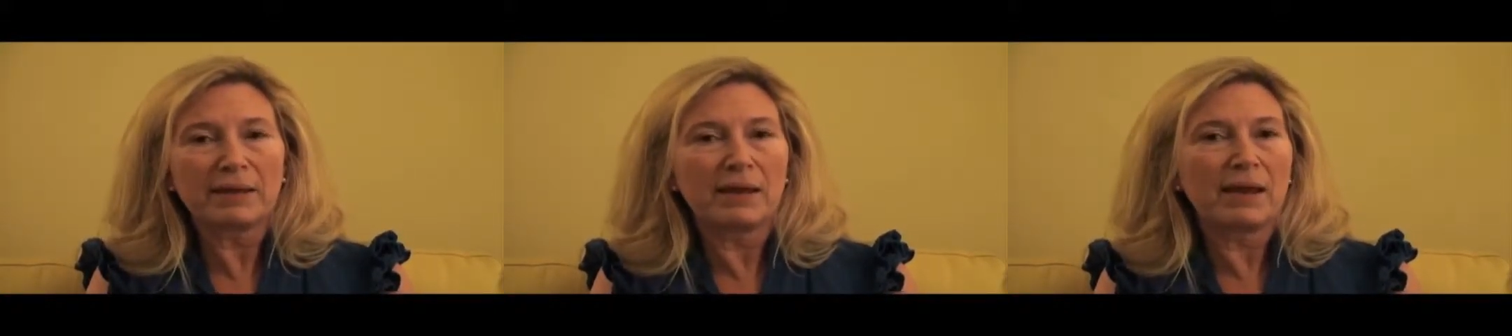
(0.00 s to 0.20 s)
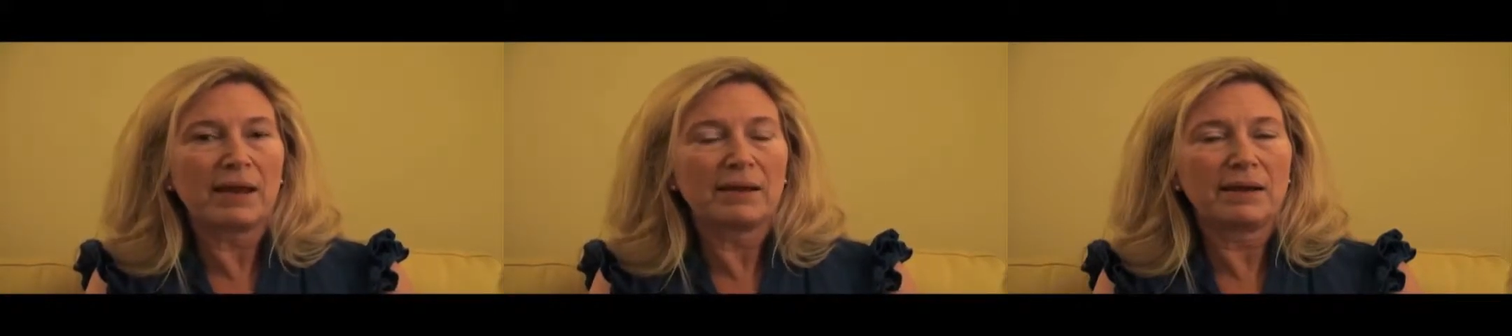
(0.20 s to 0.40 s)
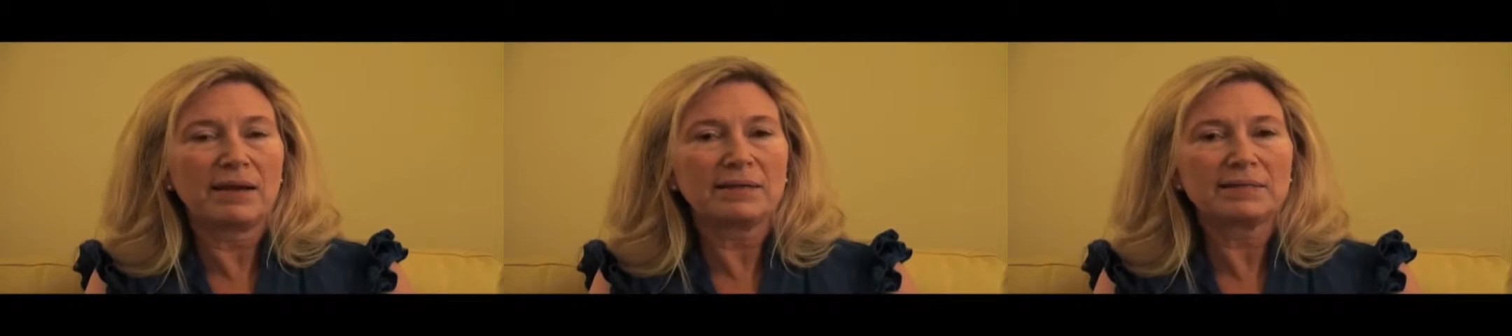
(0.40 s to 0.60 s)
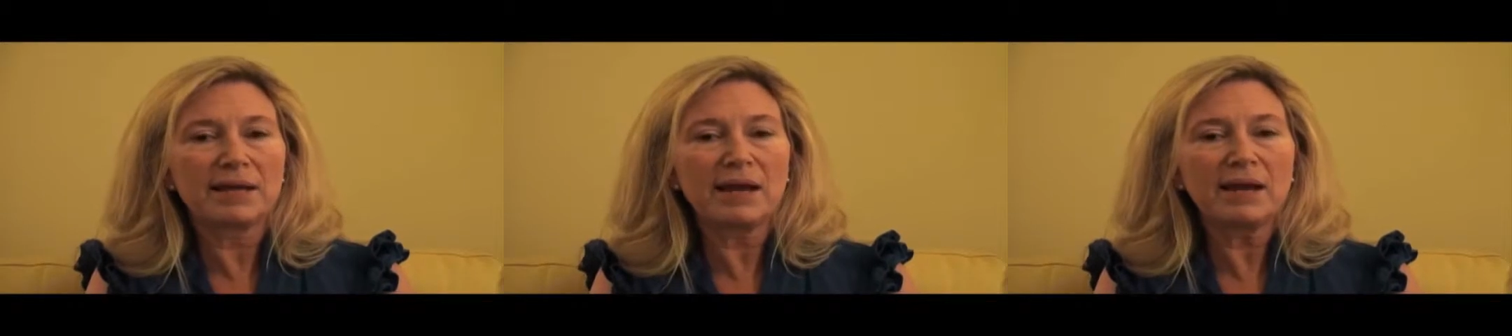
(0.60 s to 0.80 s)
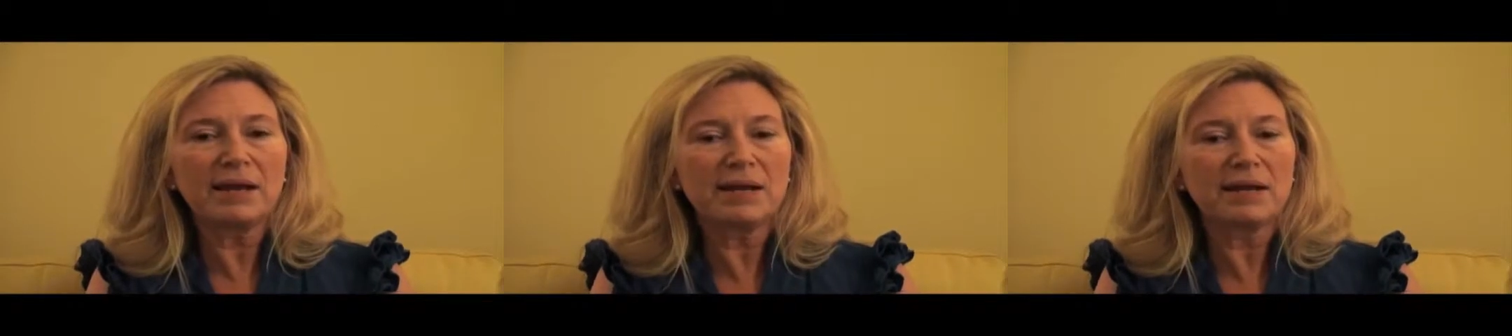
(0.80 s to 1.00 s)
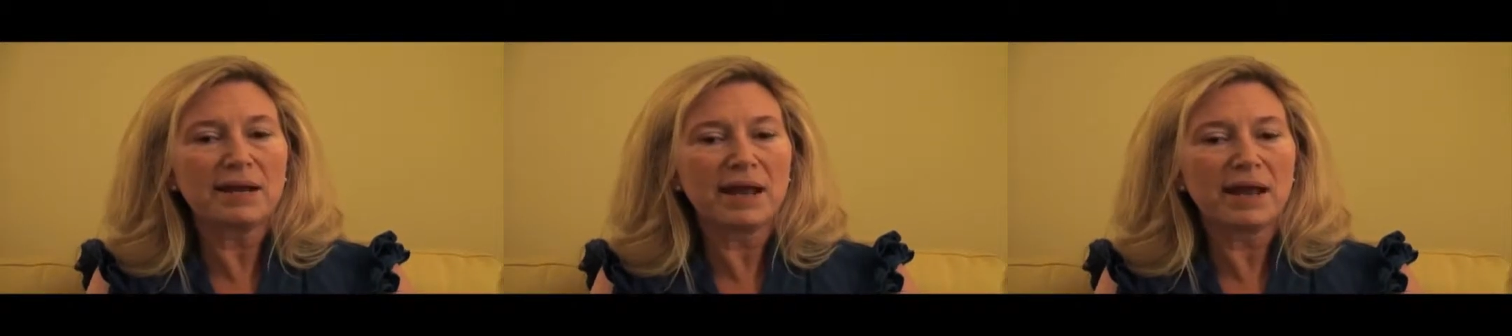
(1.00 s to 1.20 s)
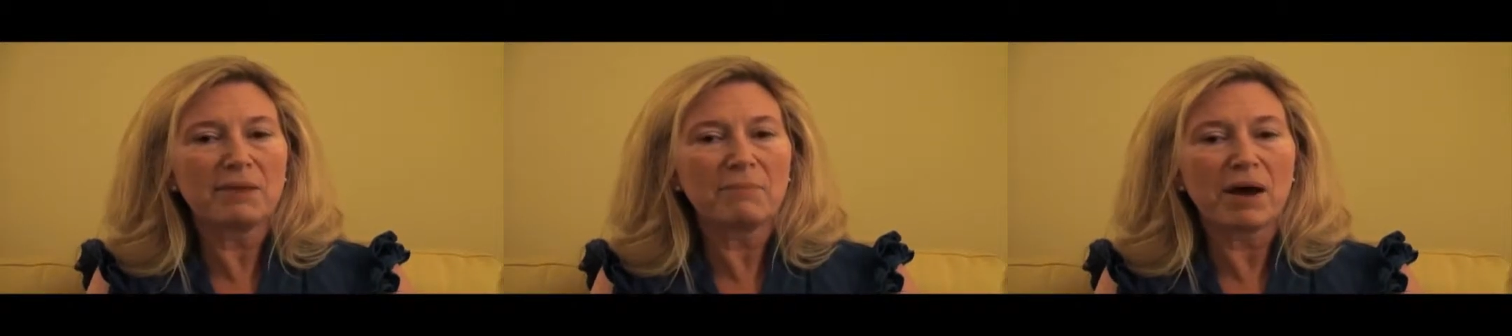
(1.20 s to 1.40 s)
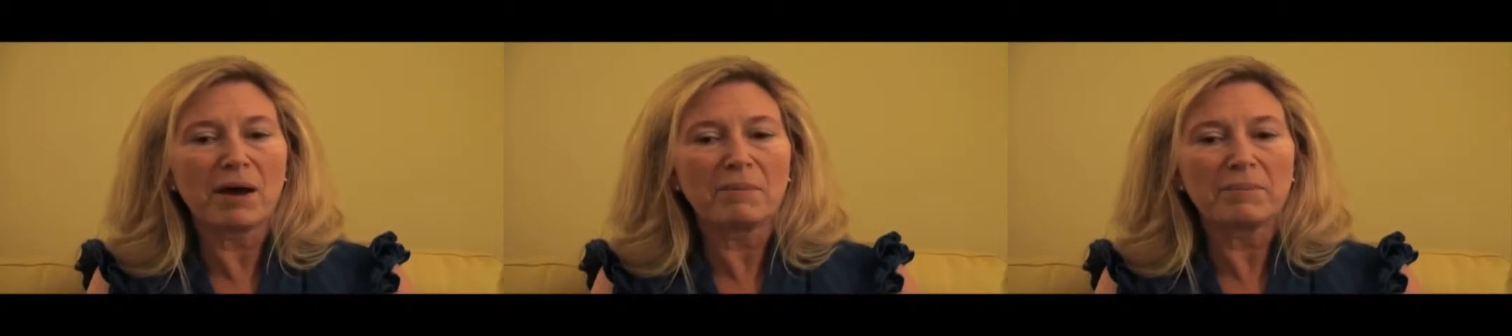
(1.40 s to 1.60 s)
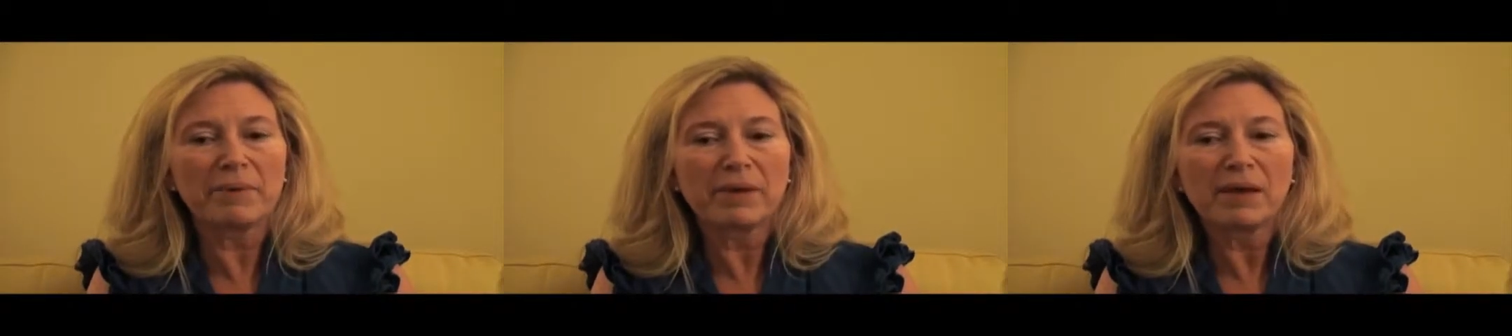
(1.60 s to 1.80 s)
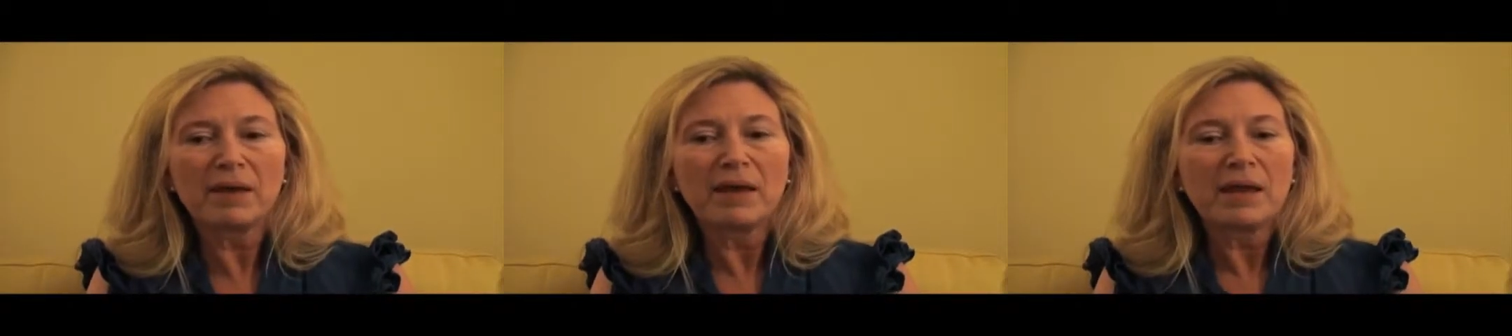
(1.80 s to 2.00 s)
and anxiety came up
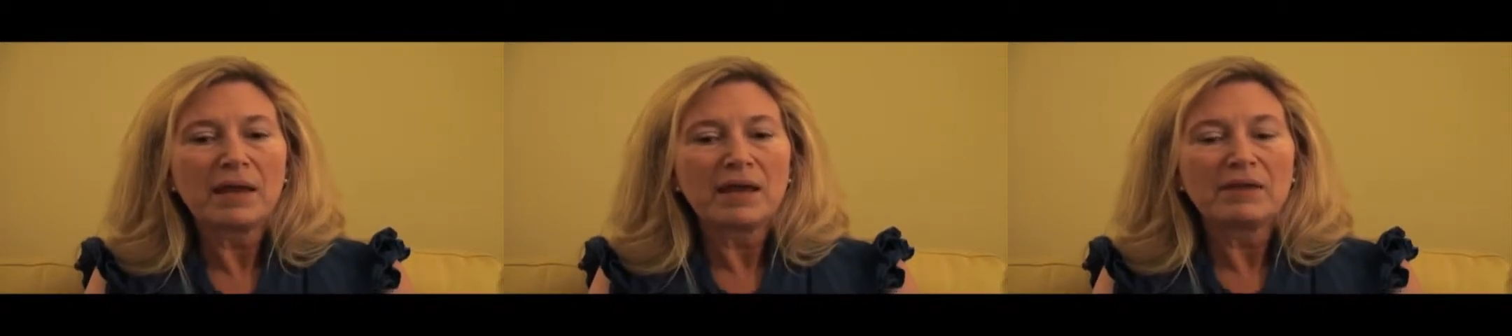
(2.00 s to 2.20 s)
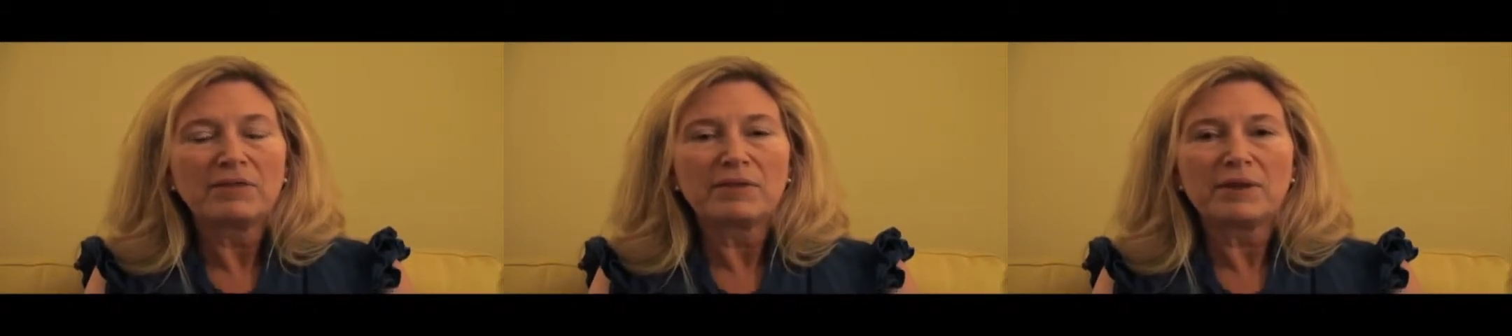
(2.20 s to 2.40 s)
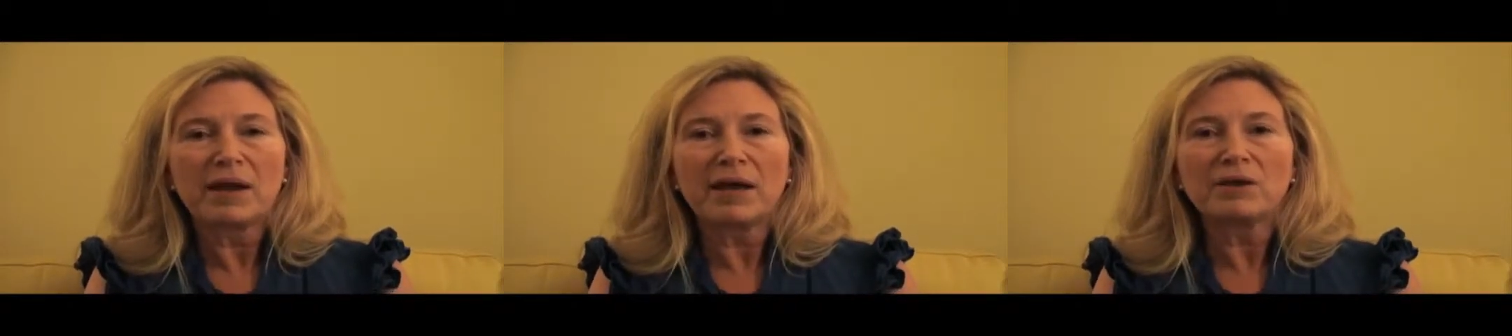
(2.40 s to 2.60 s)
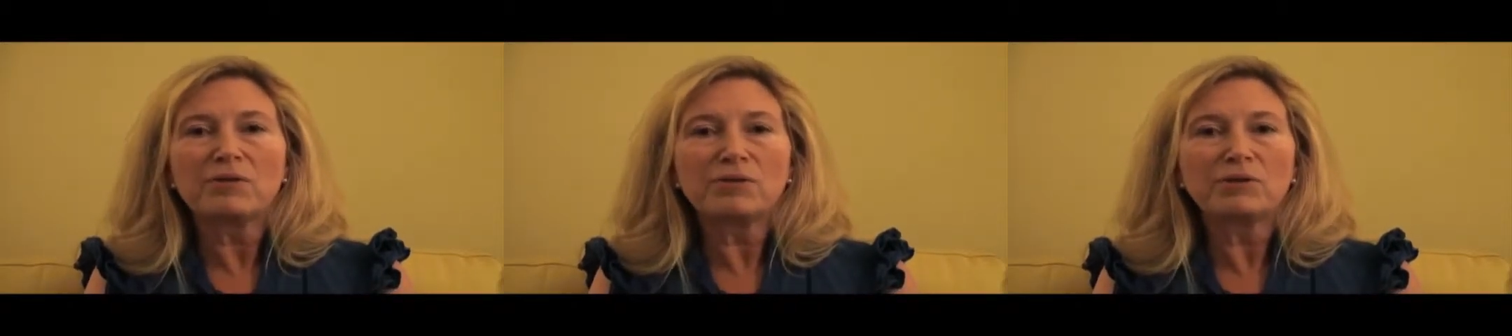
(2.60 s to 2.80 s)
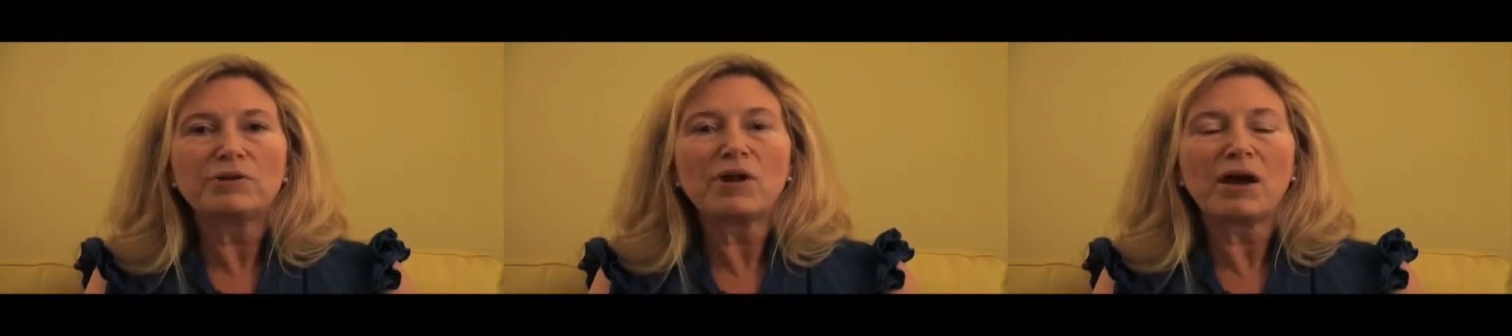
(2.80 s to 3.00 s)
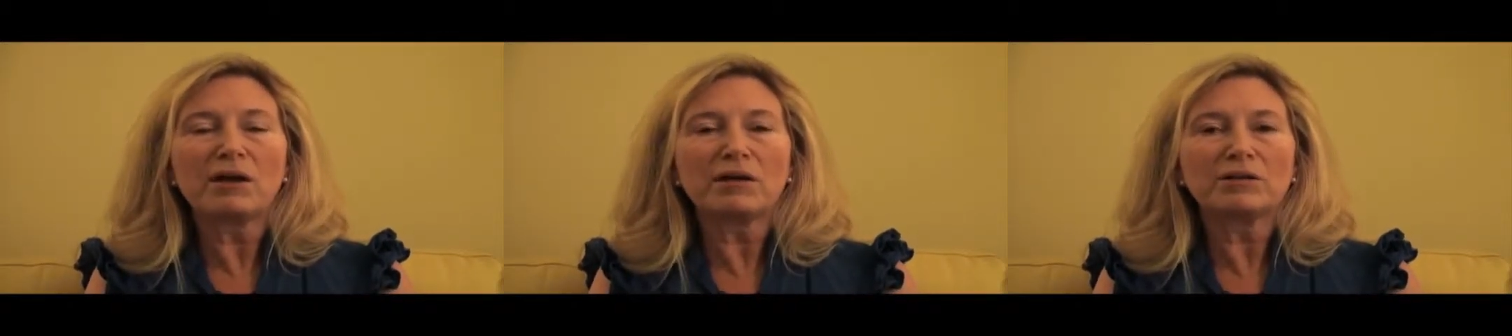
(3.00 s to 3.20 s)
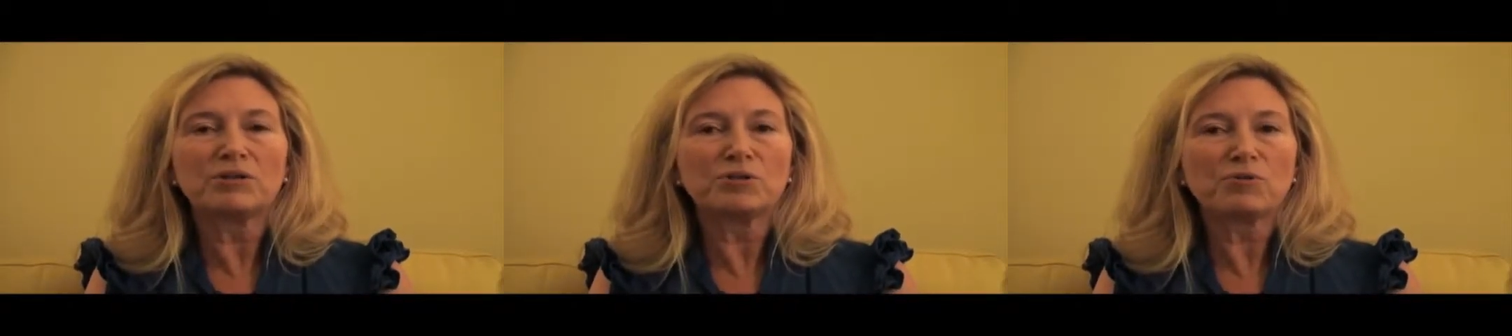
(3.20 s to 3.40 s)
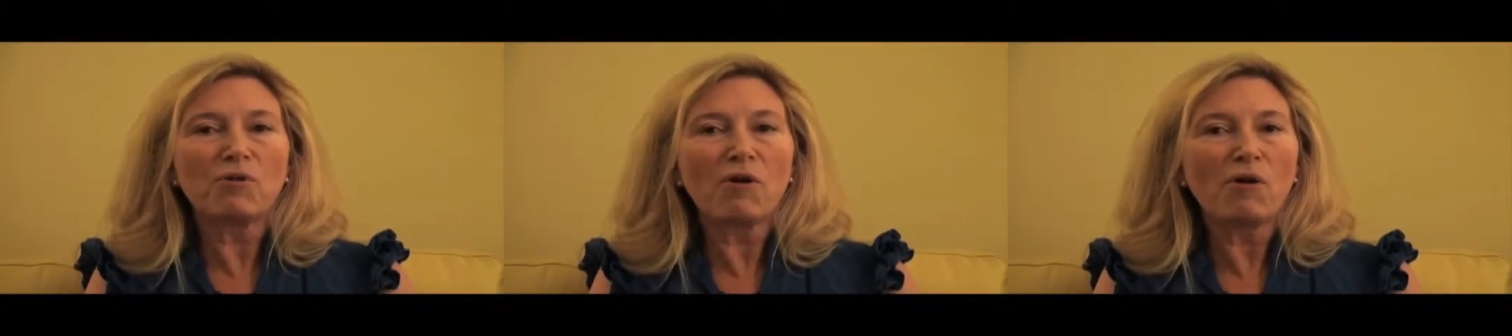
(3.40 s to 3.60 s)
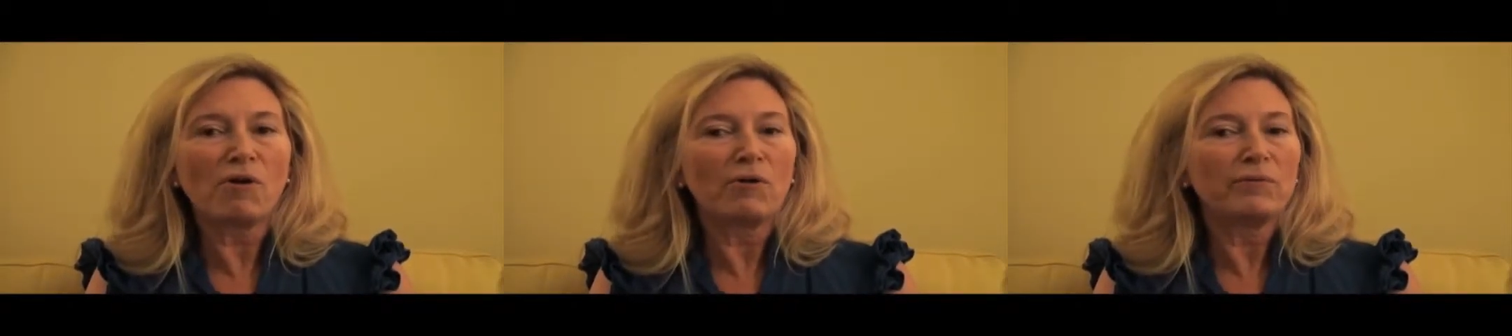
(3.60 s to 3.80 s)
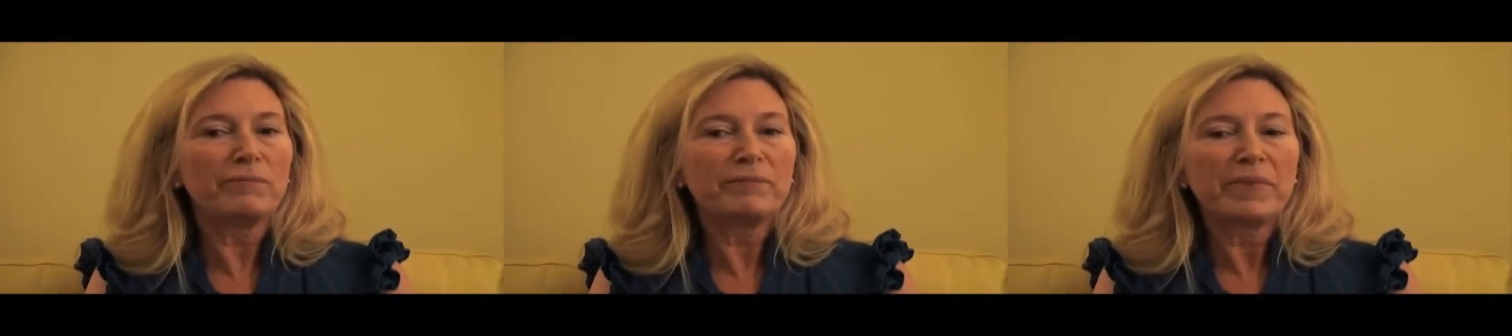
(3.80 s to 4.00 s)
that I could not control.